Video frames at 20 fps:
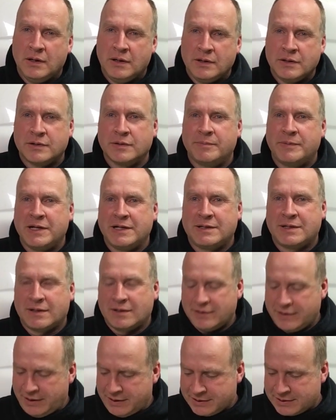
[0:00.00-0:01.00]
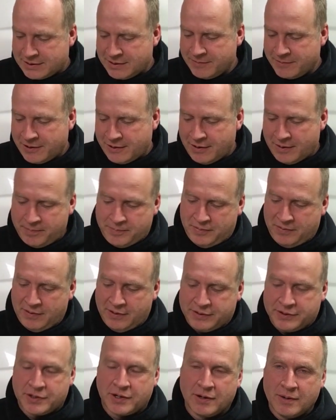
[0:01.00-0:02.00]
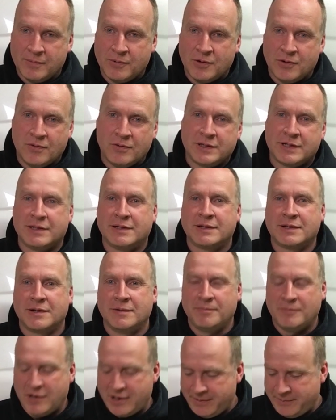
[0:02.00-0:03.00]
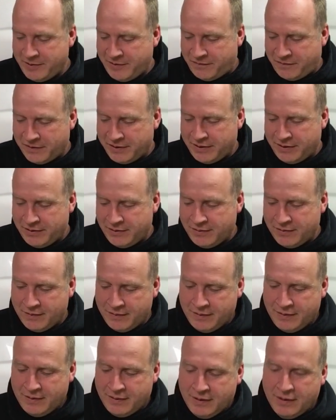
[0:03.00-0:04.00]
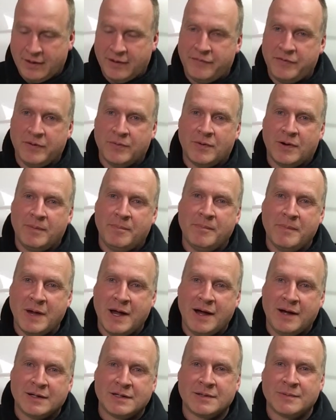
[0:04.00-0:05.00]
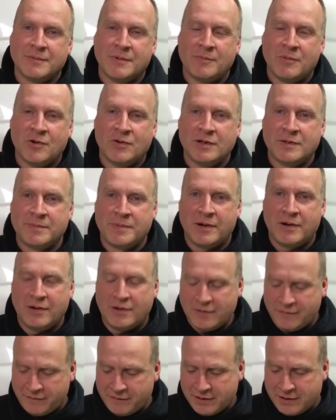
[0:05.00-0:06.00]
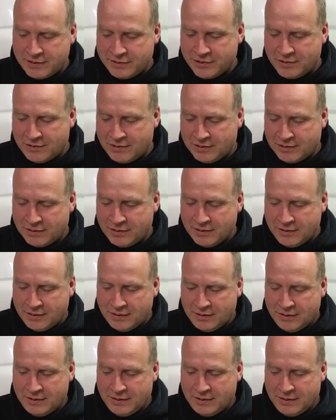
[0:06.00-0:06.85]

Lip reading: So basically, to sum it up, a turbo system might be for you if you want maximum horsepower for your dollar.